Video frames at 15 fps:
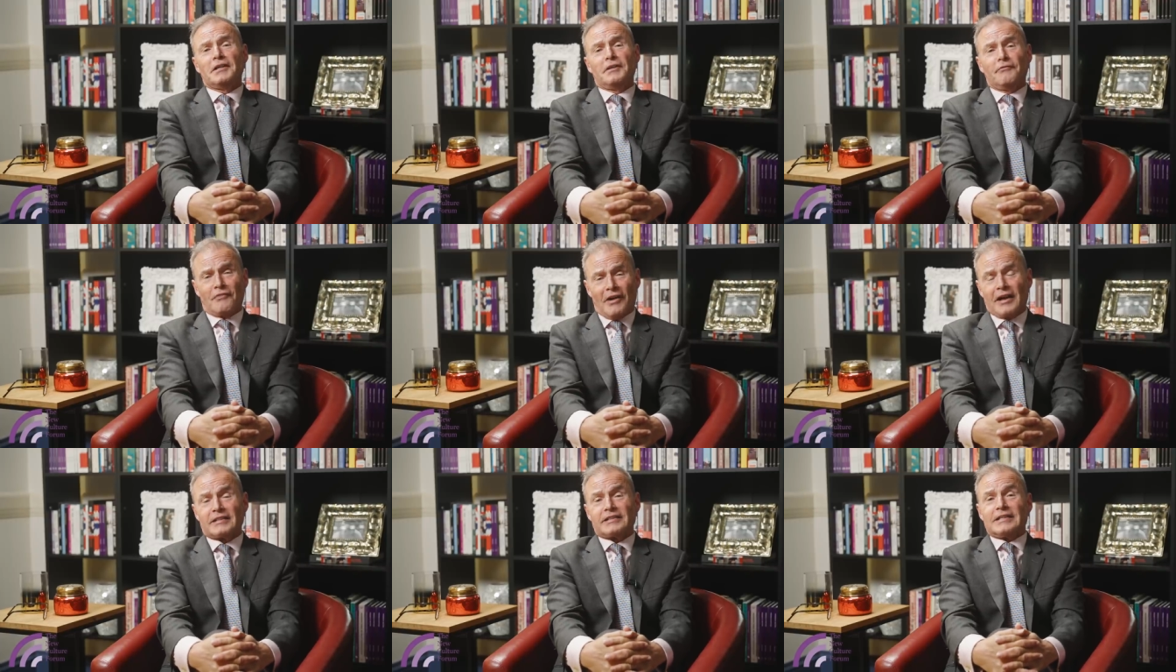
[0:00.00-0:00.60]
in
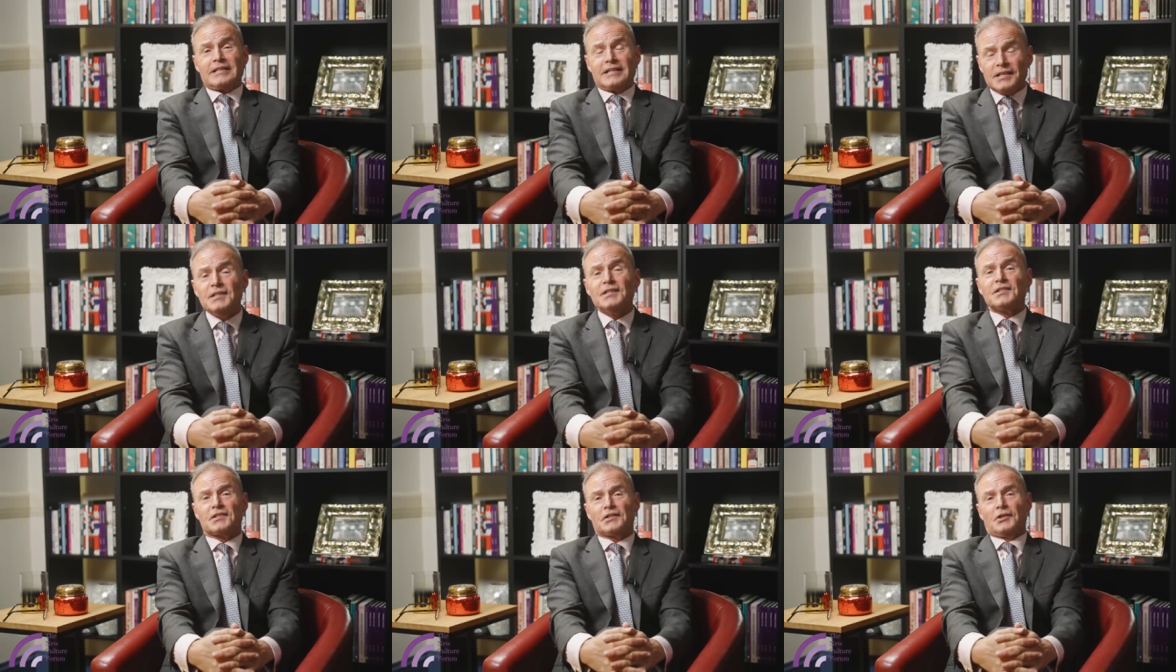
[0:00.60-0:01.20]
fact,
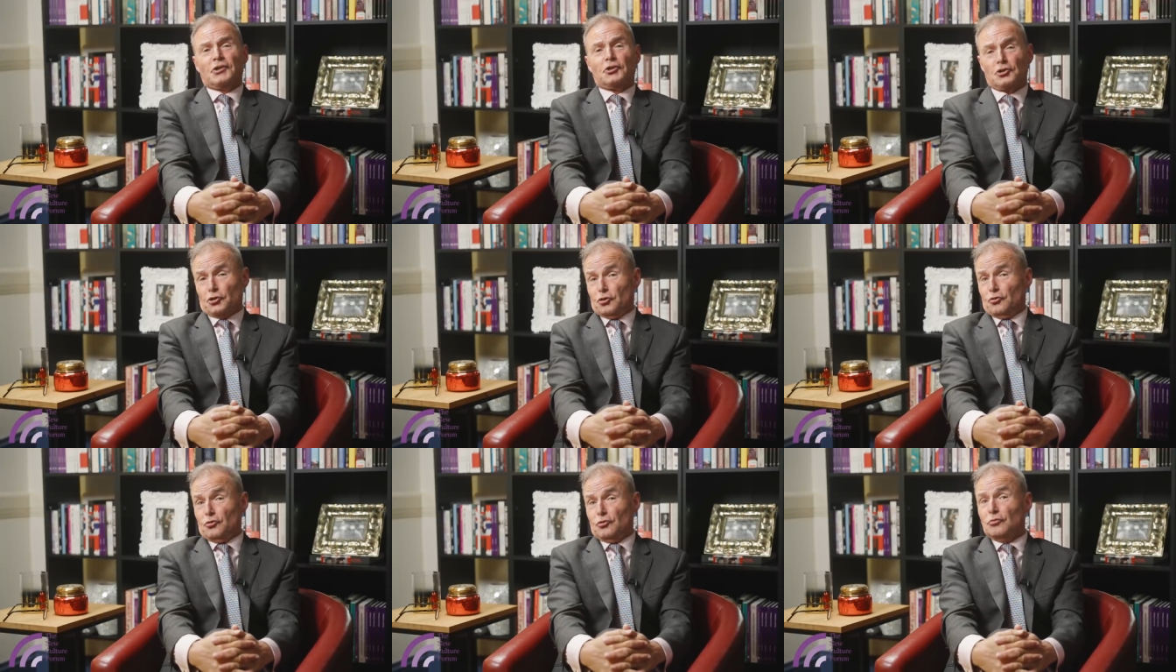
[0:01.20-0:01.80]
is
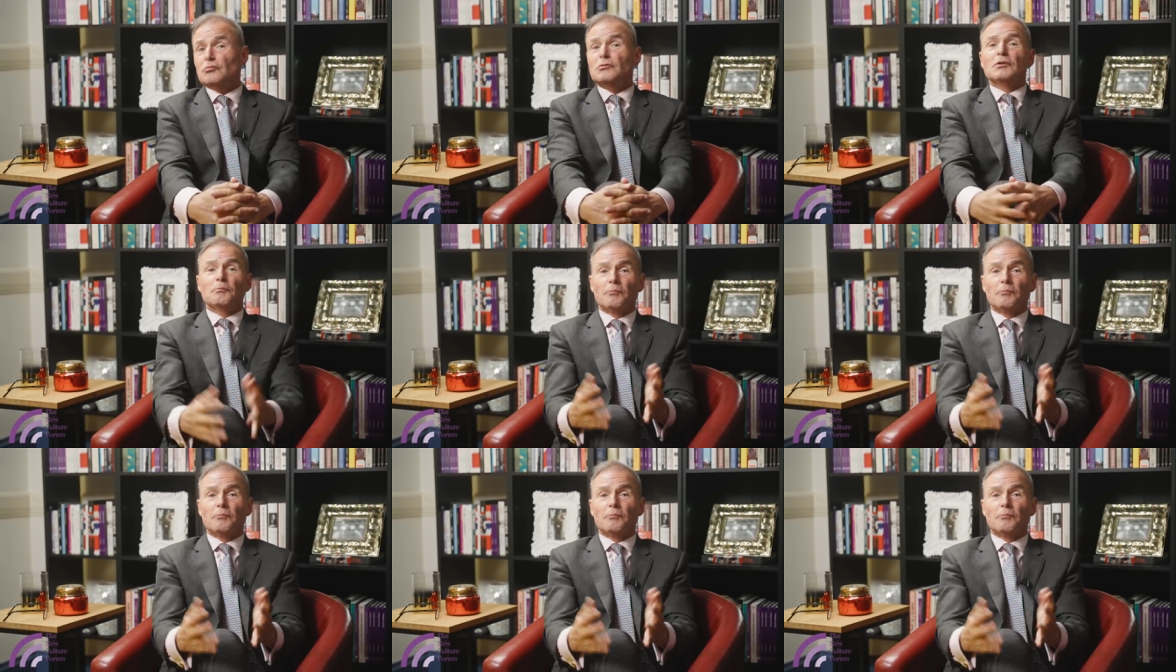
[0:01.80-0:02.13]
to